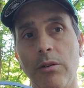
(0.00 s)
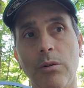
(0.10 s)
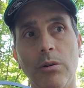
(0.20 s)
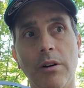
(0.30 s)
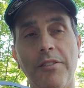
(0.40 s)

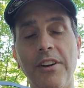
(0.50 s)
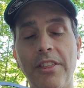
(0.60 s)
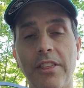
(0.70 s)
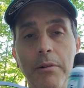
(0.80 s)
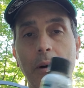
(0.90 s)
or a
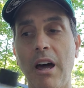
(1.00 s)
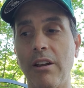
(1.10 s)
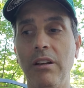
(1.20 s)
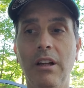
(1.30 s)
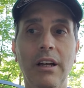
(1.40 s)
fifth of the
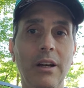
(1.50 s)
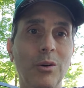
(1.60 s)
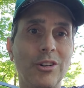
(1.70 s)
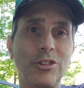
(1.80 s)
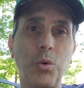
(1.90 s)
bottle,
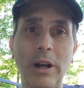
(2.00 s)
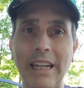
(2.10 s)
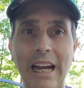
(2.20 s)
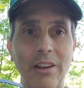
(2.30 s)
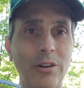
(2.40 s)
which is 20
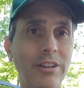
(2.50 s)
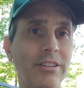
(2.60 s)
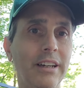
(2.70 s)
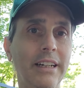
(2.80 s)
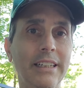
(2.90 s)
calories.
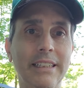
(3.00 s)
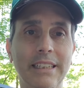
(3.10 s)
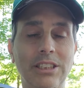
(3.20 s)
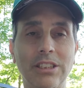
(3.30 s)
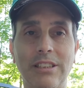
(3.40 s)

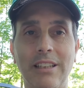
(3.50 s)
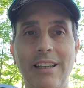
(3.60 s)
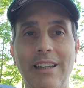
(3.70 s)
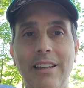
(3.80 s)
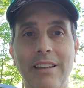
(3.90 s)
It's just
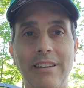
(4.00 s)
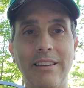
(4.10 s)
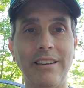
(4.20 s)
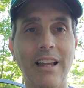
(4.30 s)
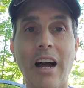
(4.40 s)

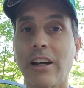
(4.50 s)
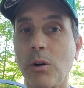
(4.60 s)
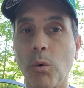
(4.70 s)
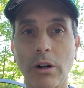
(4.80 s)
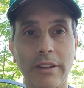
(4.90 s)
not going
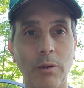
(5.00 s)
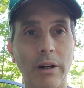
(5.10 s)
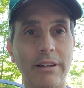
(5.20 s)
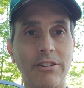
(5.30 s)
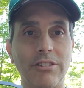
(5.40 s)
to work that
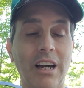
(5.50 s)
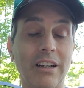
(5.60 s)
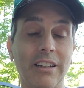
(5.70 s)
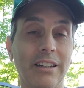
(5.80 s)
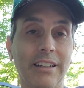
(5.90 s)
way. It's just
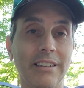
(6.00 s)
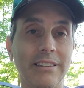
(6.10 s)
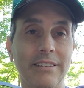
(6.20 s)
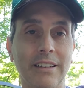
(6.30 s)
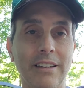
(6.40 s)
not going to.
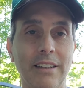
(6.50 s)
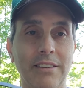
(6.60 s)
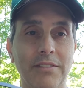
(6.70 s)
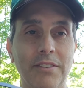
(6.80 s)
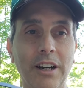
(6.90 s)

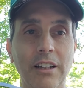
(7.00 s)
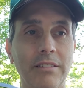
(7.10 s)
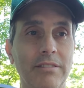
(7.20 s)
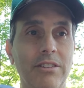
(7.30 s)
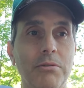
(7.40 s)
It's a very
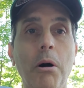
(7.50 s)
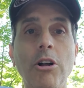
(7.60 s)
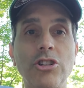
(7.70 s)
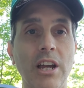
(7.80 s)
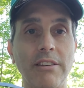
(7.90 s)

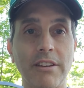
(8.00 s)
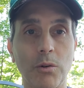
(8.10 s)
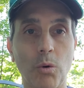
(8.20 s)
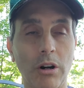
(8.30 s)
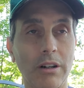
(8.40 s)
small chance that
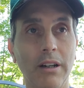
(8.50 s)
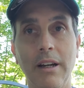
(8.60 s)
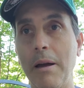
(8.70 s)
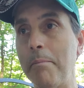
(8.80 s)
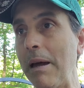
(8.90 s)
it'll work.
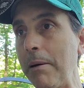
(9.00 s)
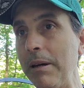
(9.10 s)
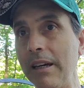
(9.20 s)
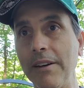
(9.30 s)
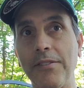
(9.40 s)

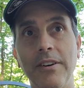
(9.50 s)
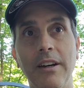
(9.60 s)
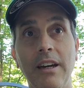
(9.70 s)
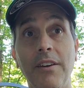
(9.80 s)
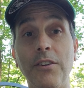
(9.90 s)
Maybe if
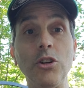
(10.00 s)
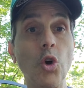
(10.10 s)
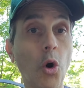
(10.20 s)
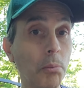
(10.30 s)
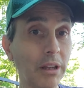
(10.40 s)
you
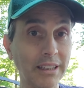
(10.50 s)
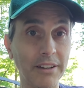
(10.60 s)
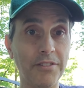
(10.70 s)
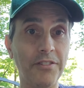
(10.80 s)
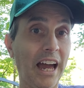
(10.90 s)
normally
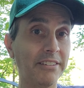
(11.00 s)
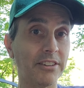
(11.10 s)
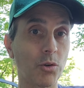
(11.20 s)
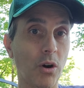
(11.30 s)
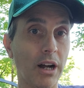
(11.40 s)
did
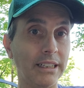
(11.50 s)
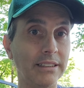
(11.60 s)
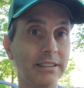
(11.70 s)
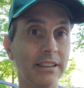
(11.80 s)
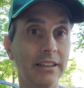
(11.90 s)
fasted rides,